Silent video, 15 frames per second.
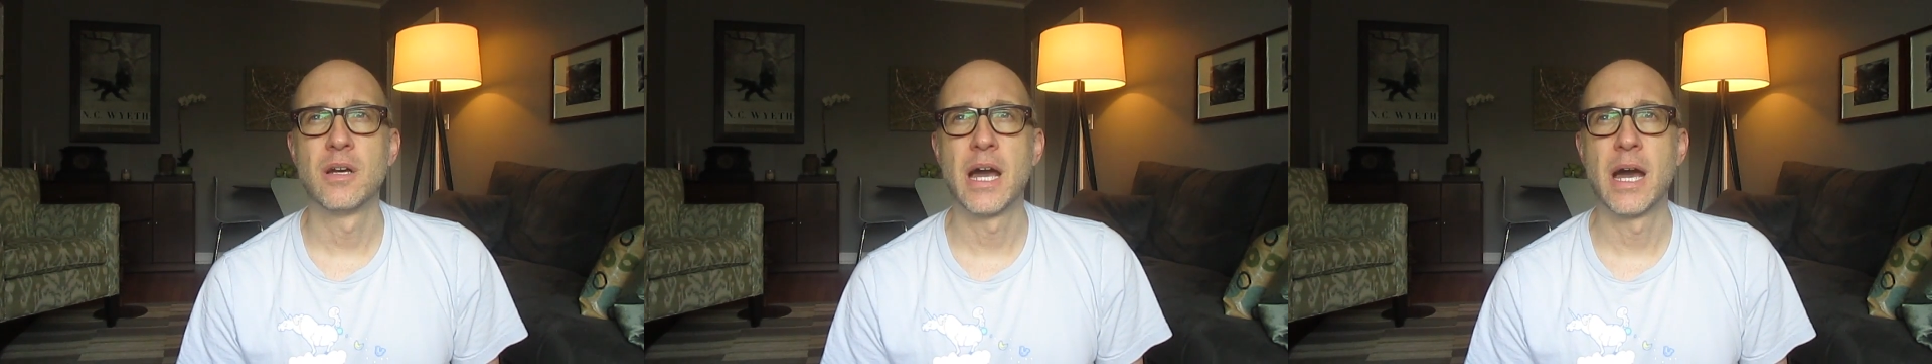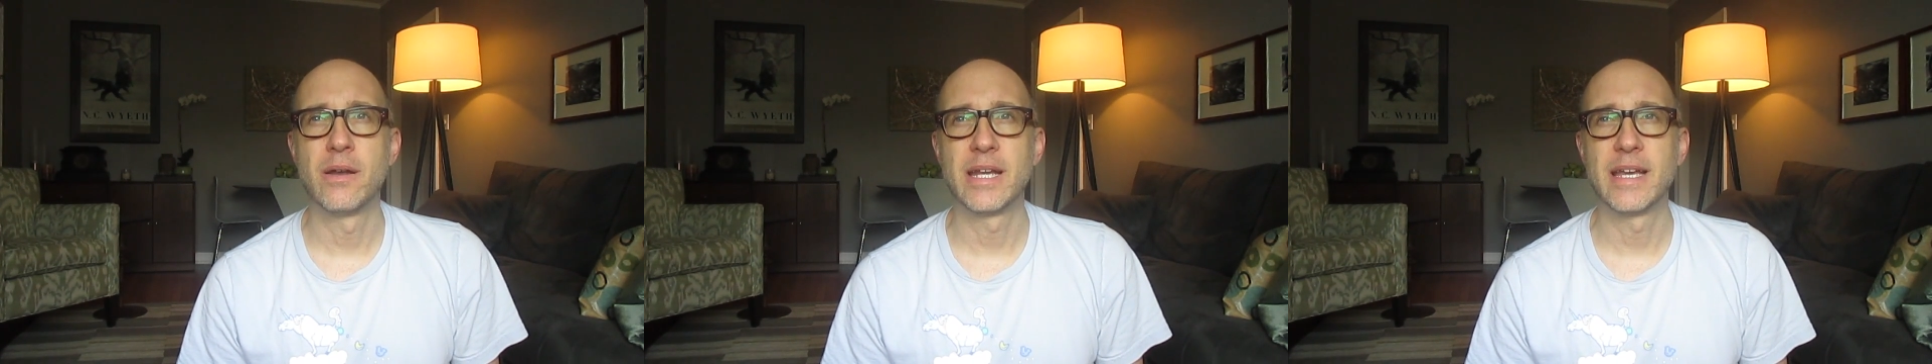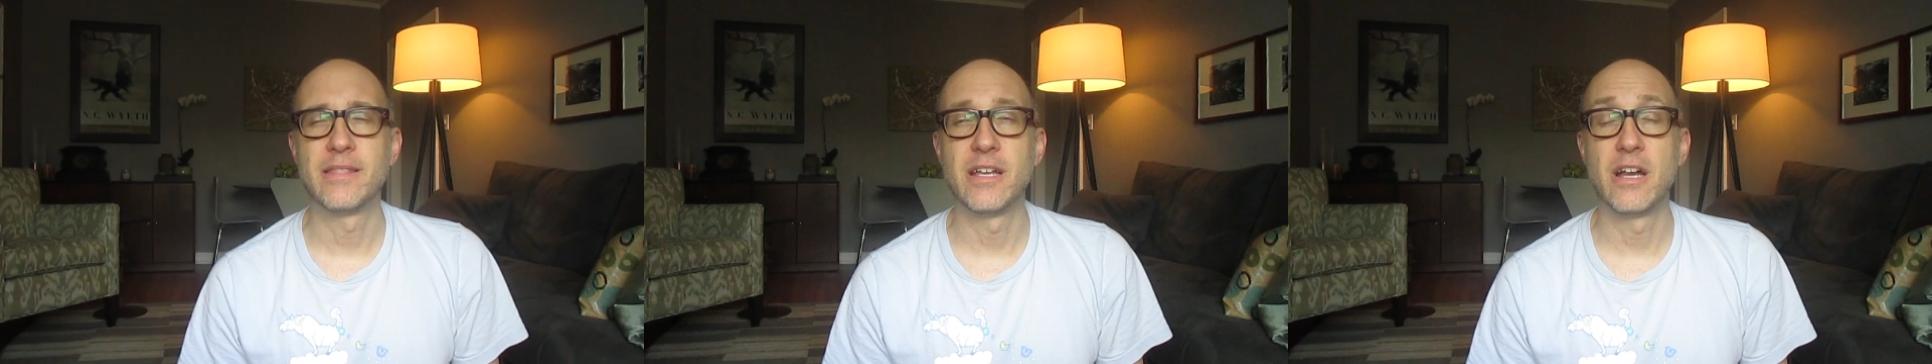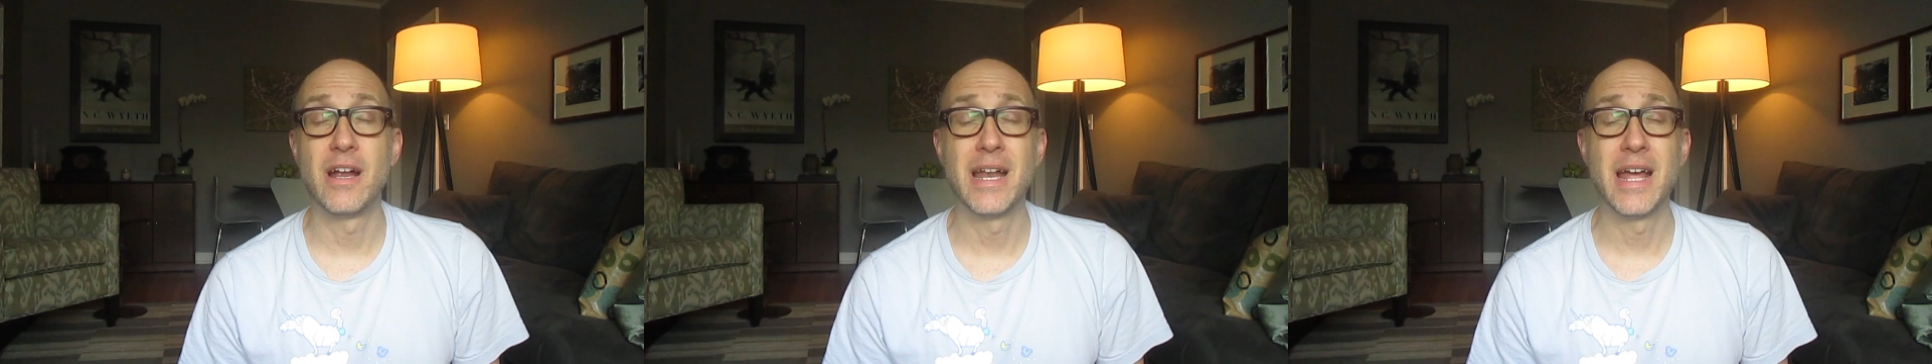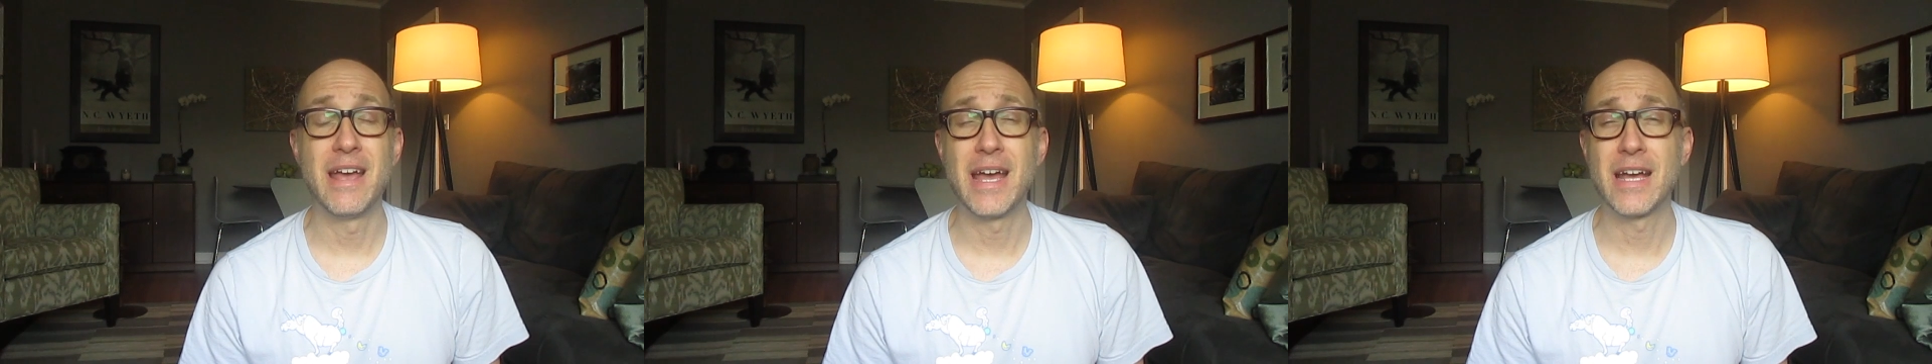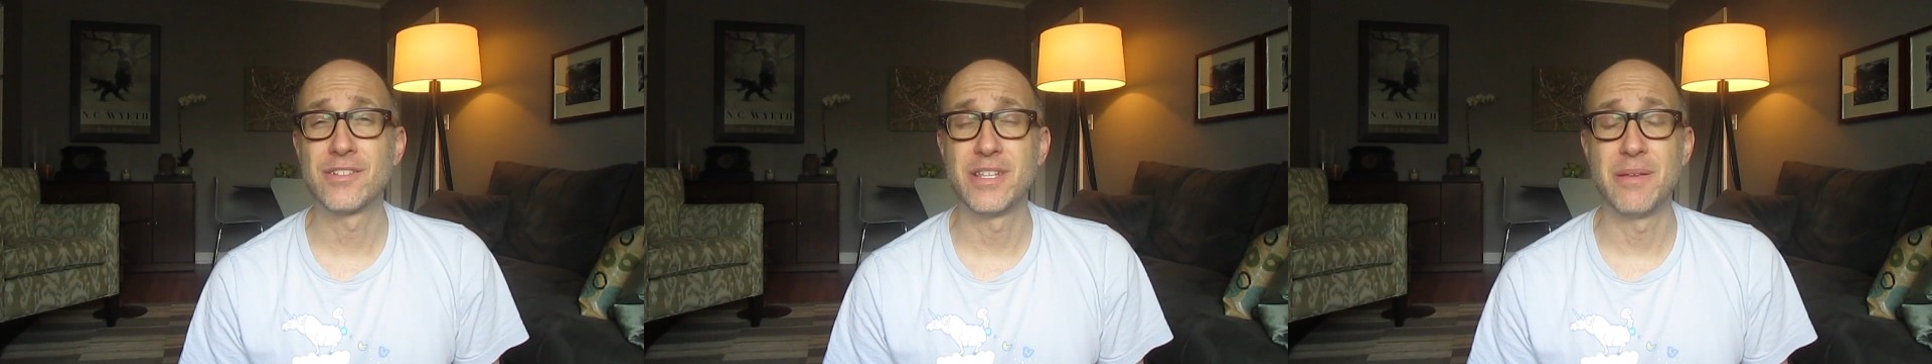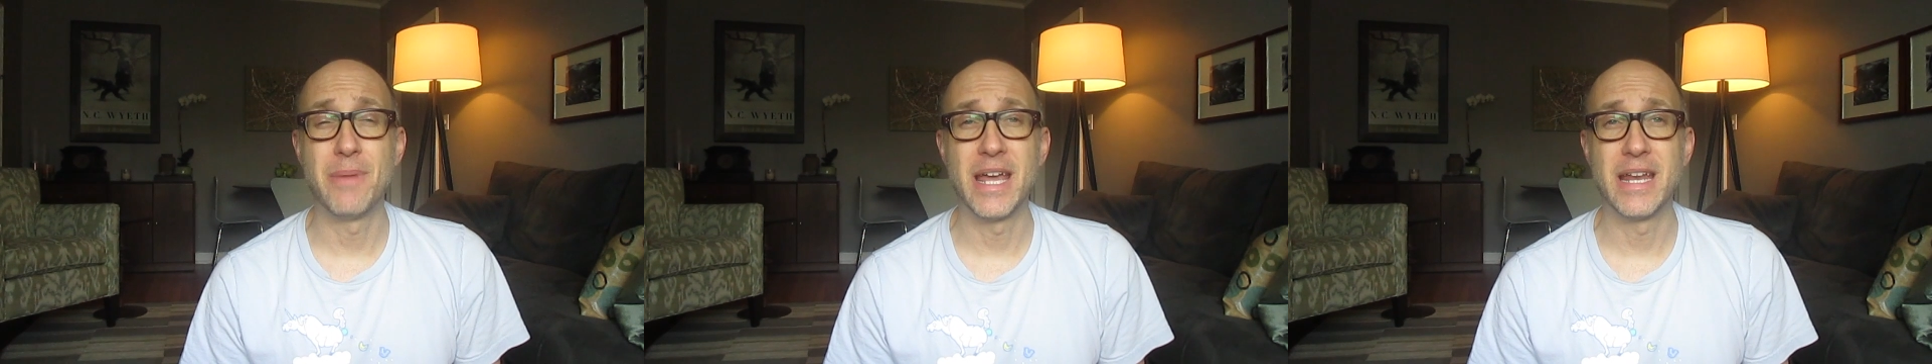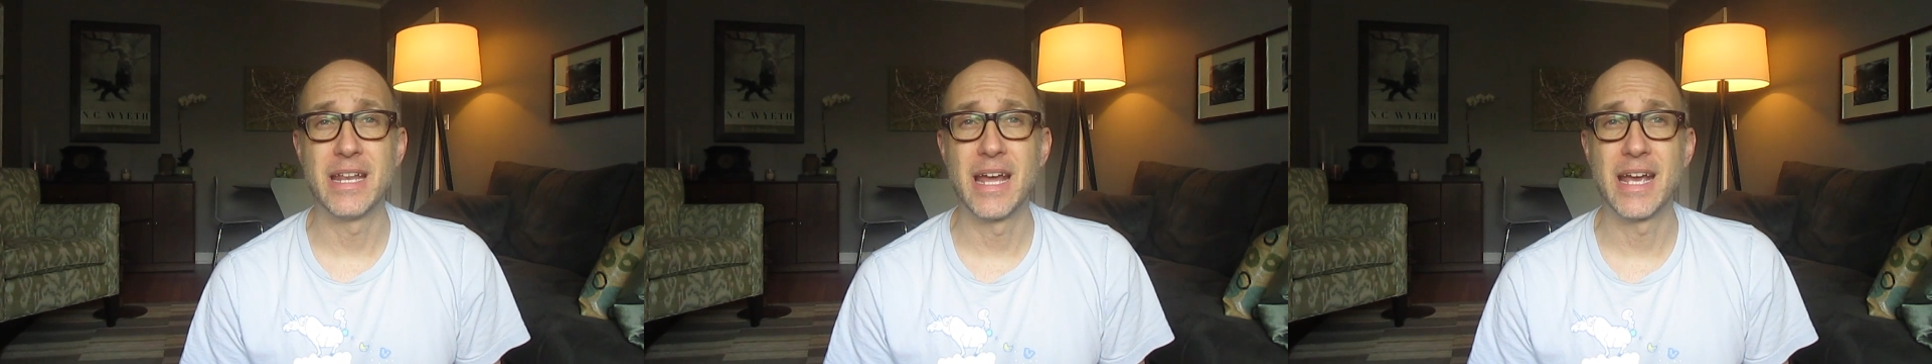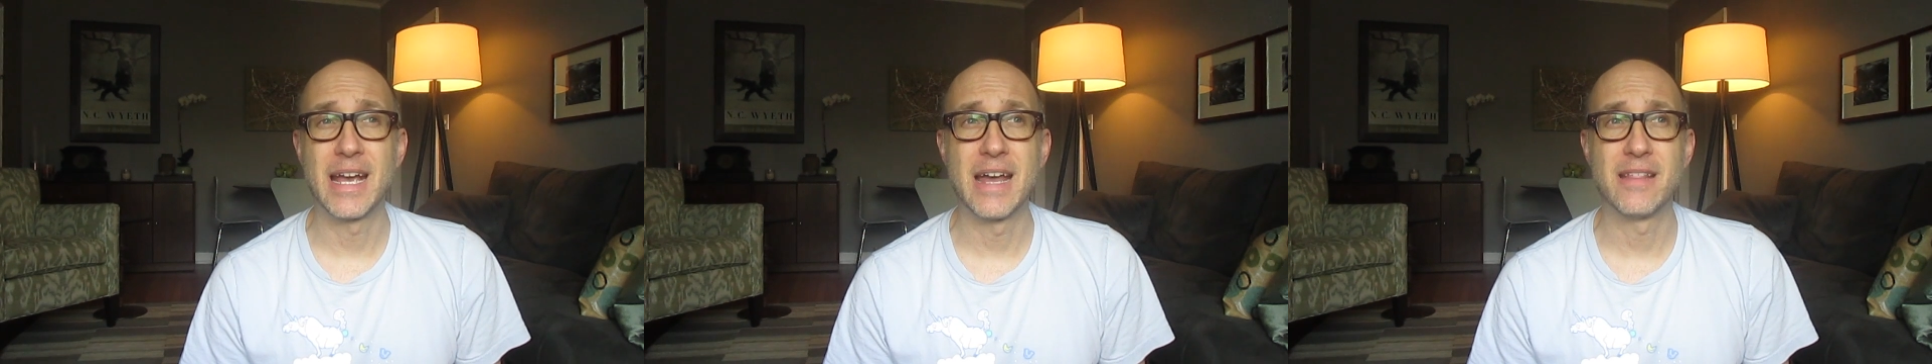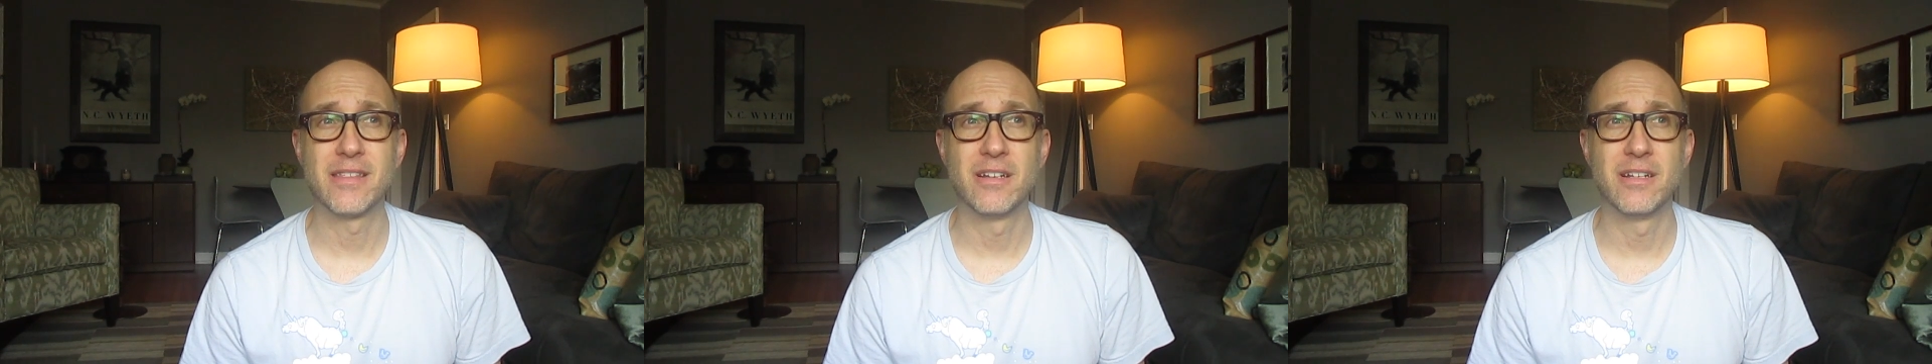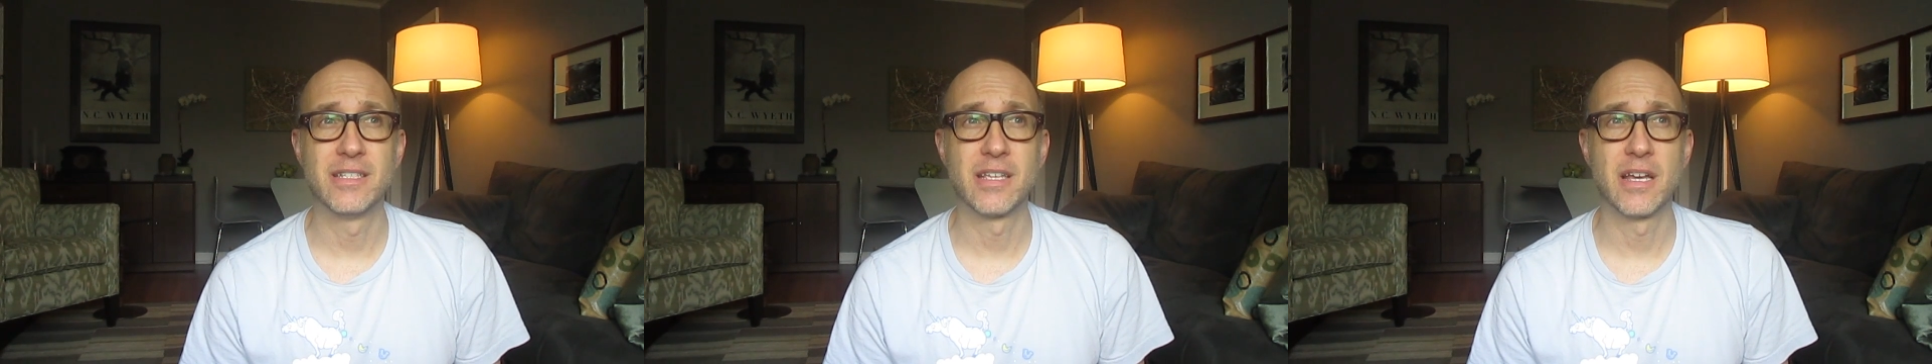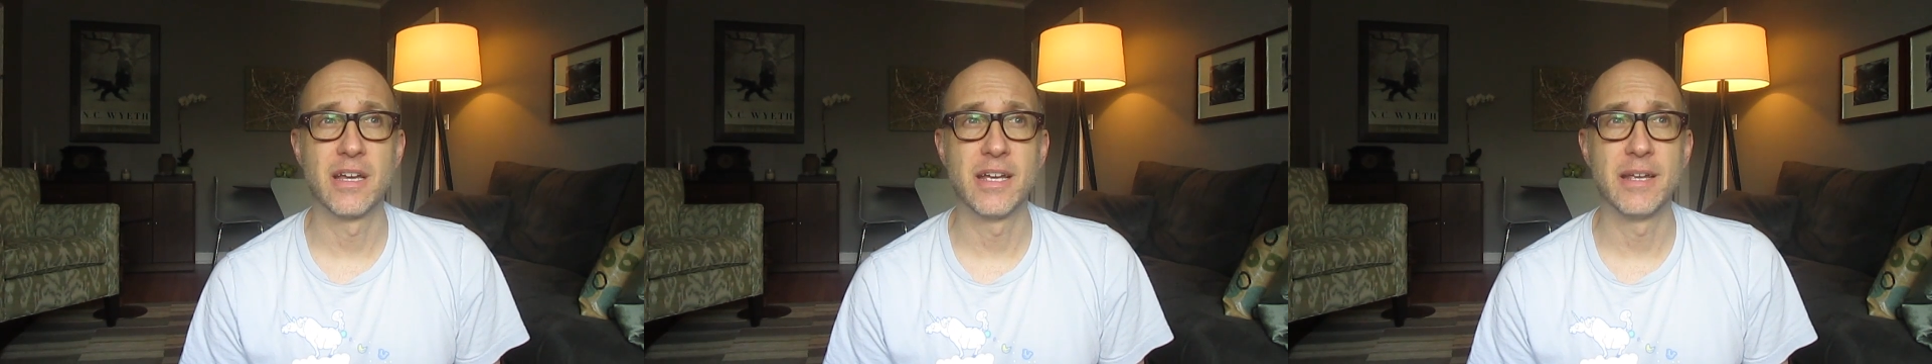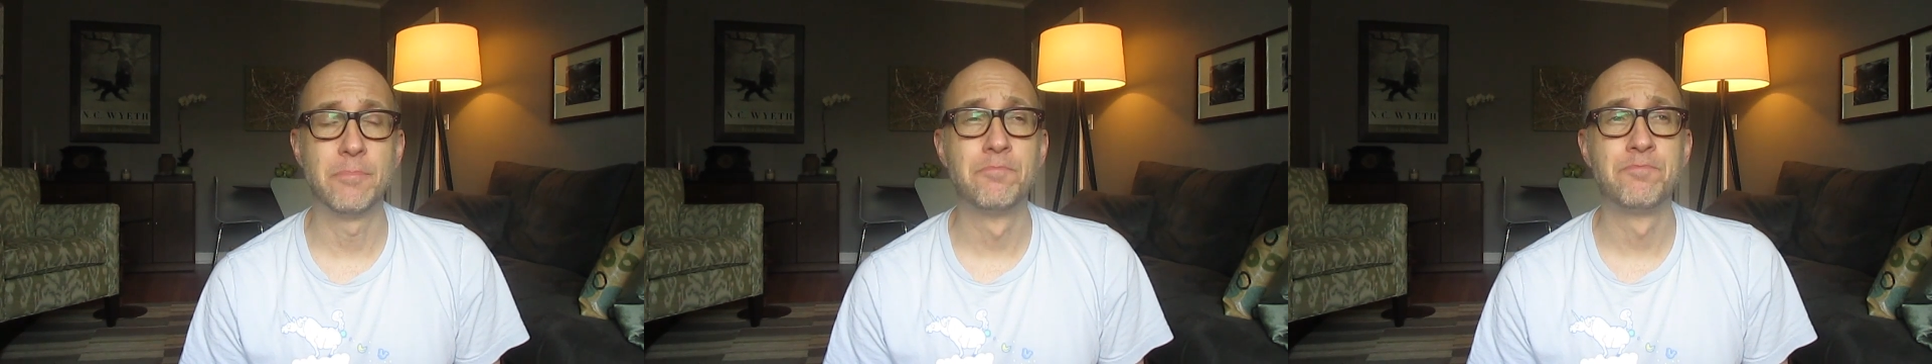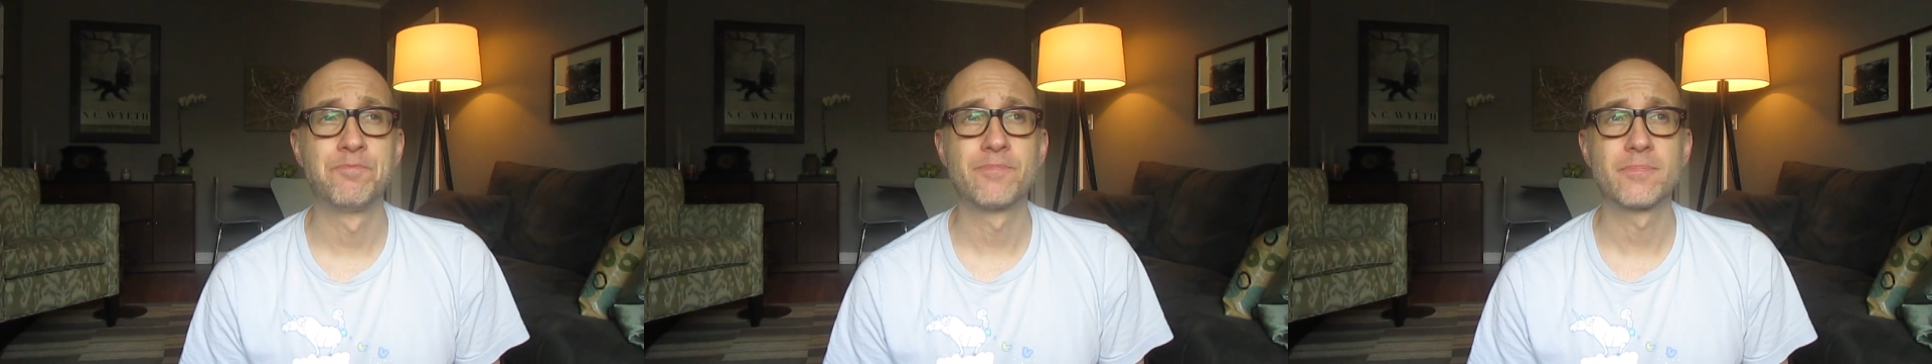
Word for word: how to get there and I actually made it. I got there in time.